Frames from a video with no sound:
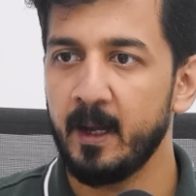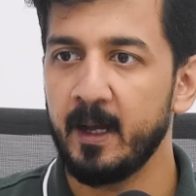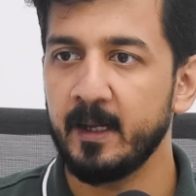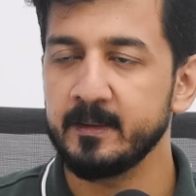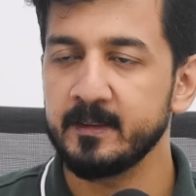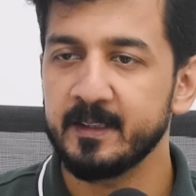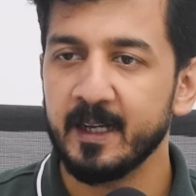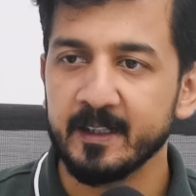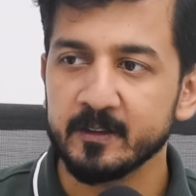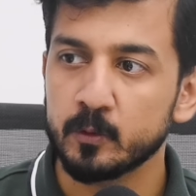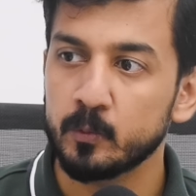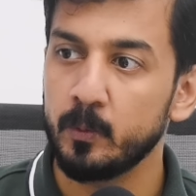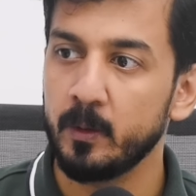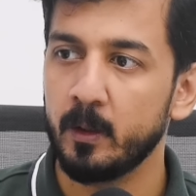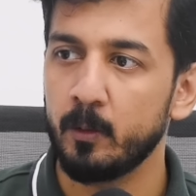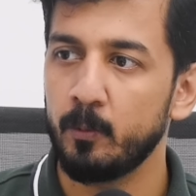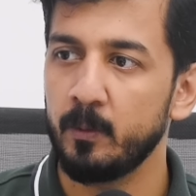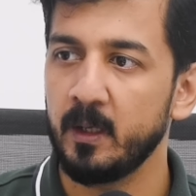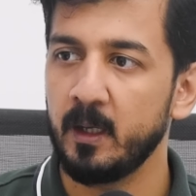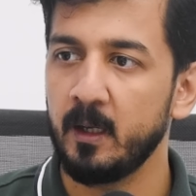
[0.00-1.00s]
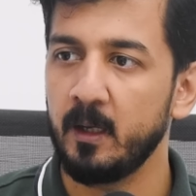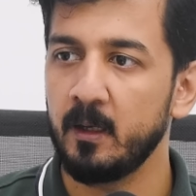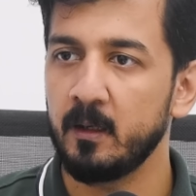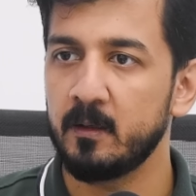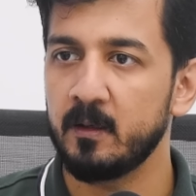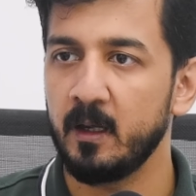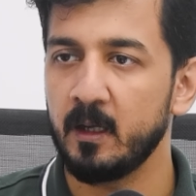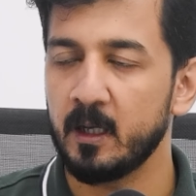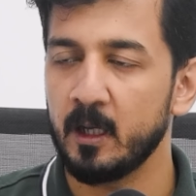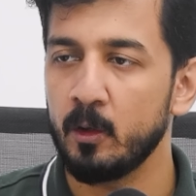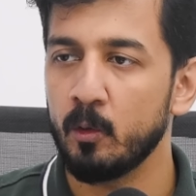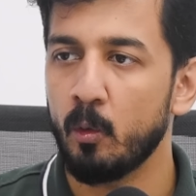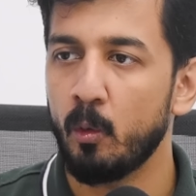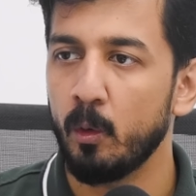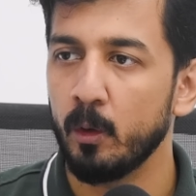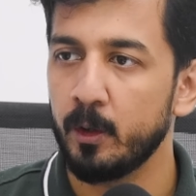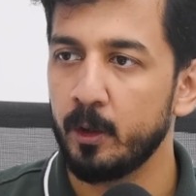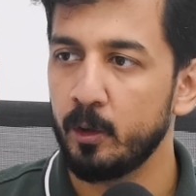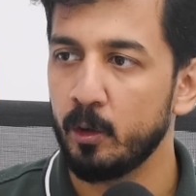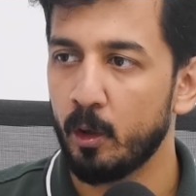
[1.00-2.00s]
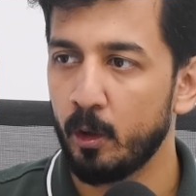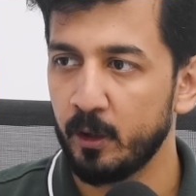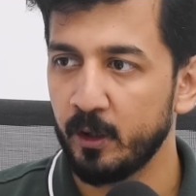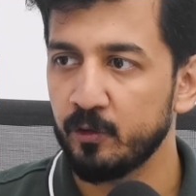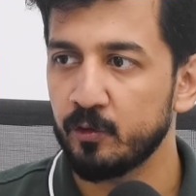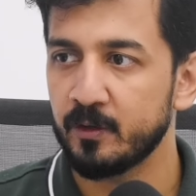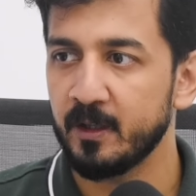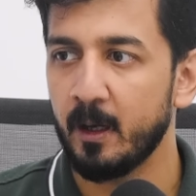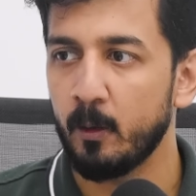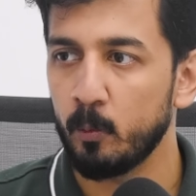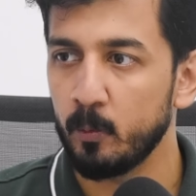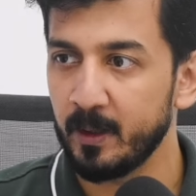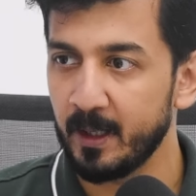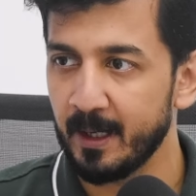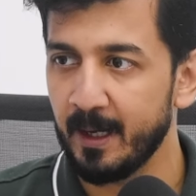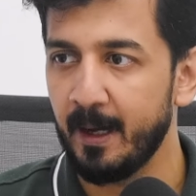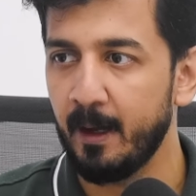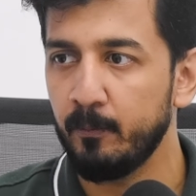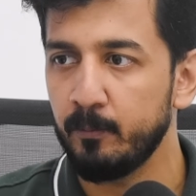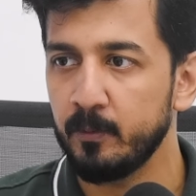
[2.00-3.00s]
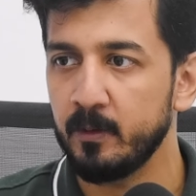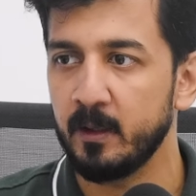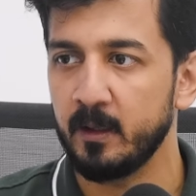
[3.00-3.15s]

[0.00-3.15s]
And that's where we take in all the knowledge that we have.